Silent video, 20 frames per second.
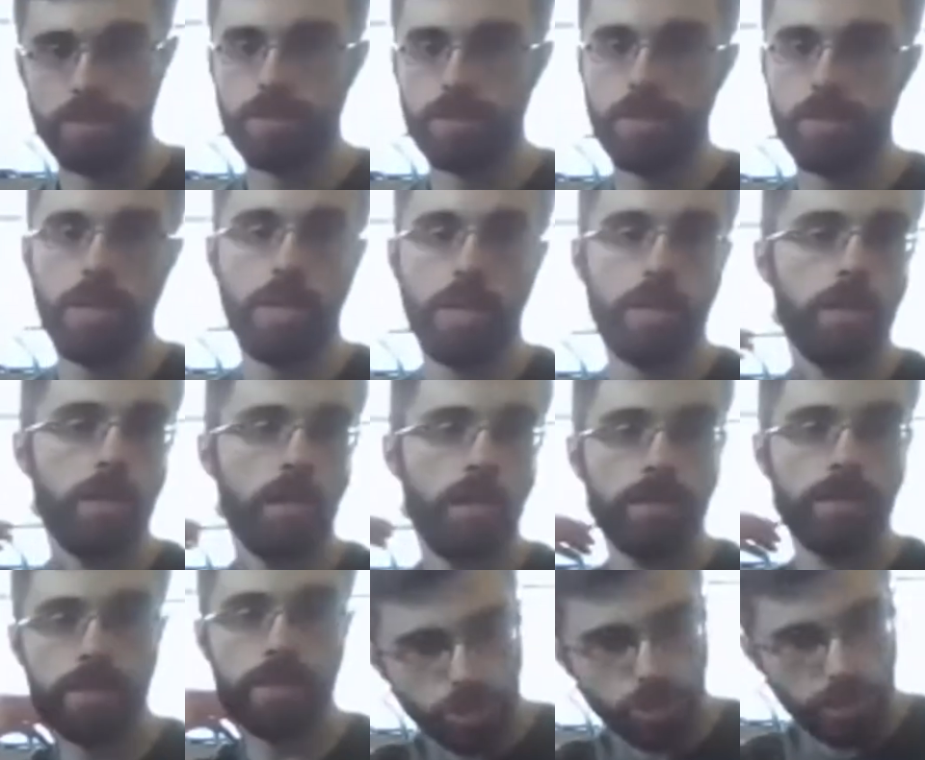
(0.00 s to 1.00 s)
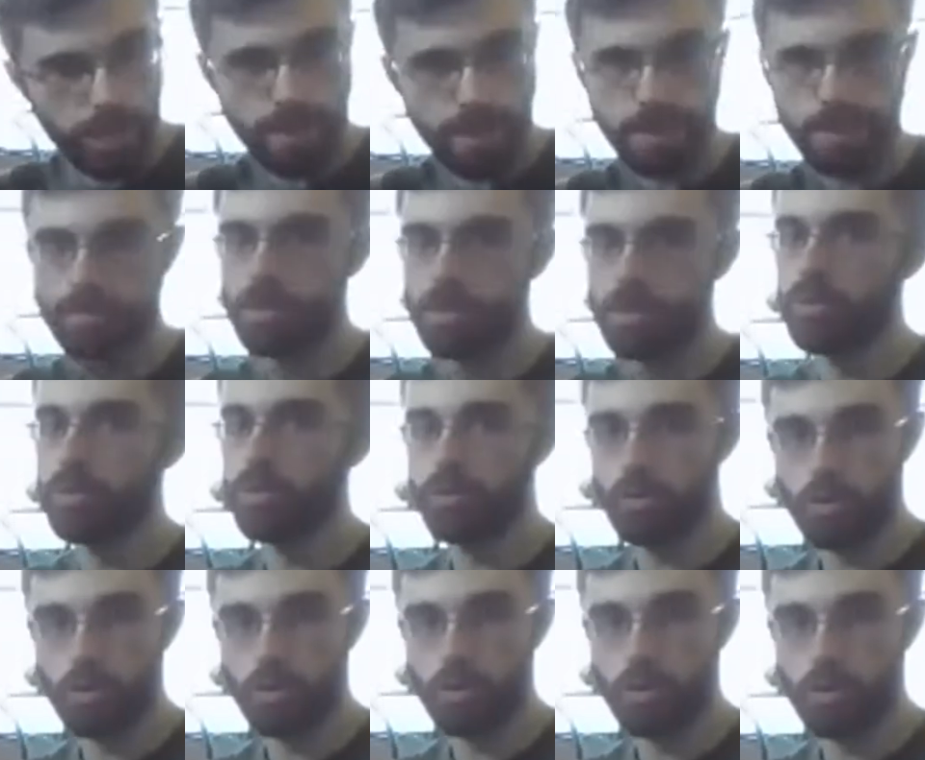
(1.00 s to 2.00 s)
tension headaches that are referring
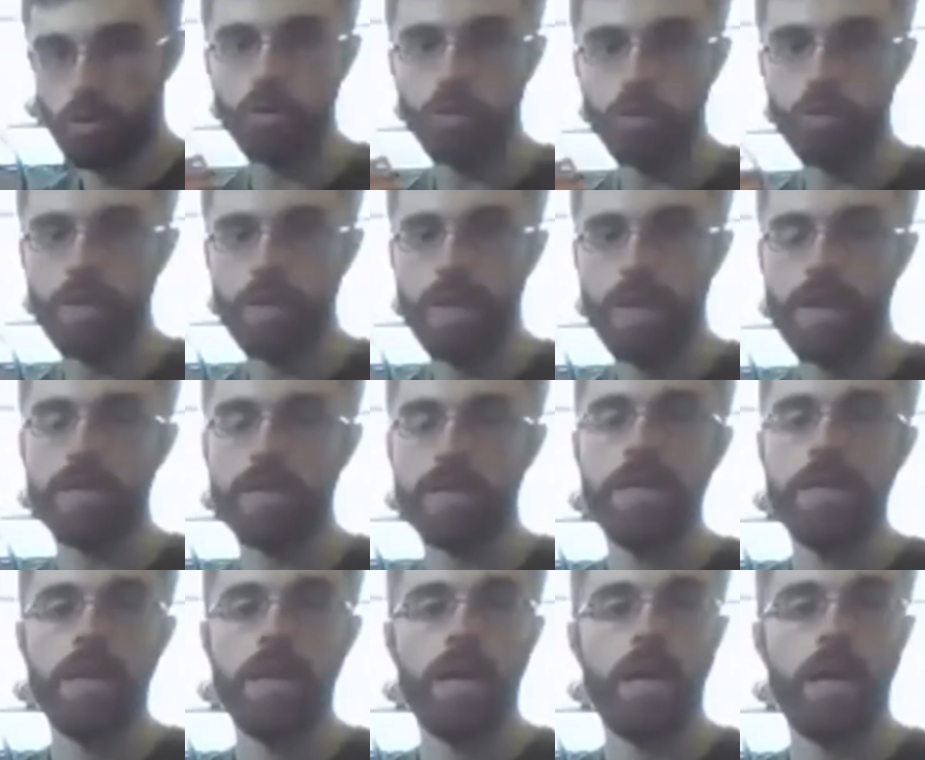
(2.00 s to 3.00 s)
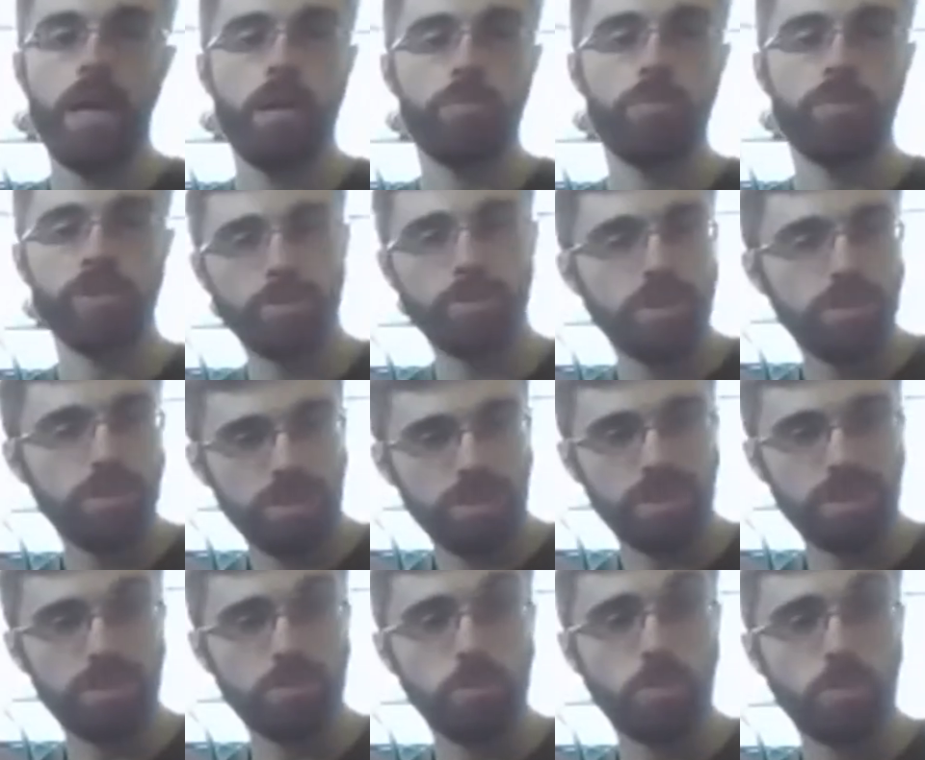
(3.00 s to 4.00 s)
from your neck, some of these techniques
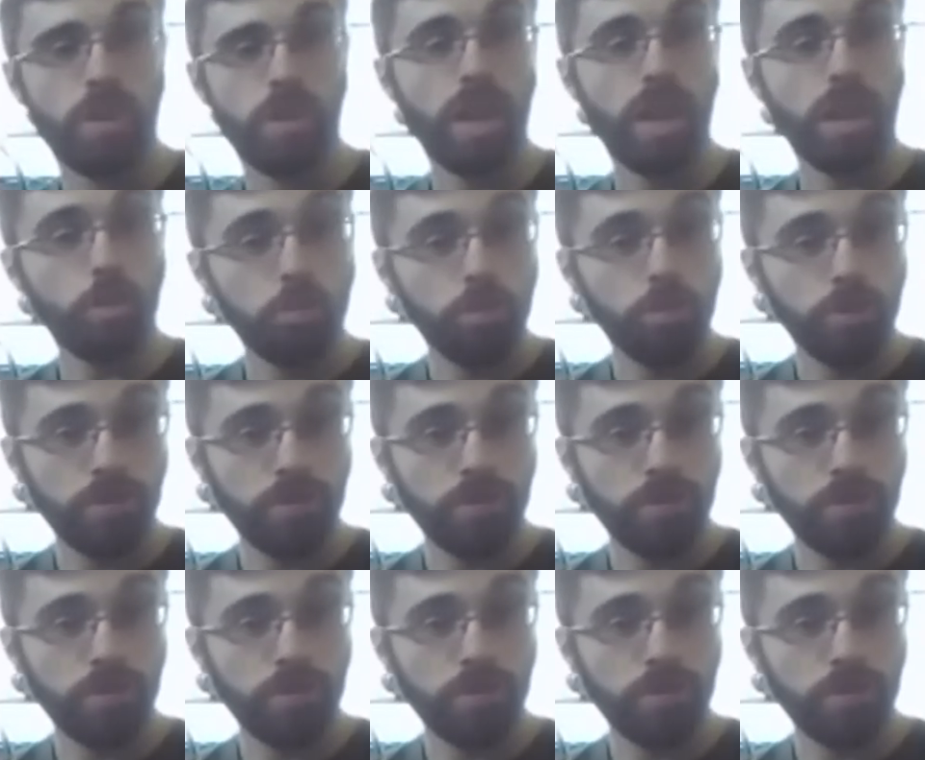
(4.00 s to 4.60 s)
will help with that.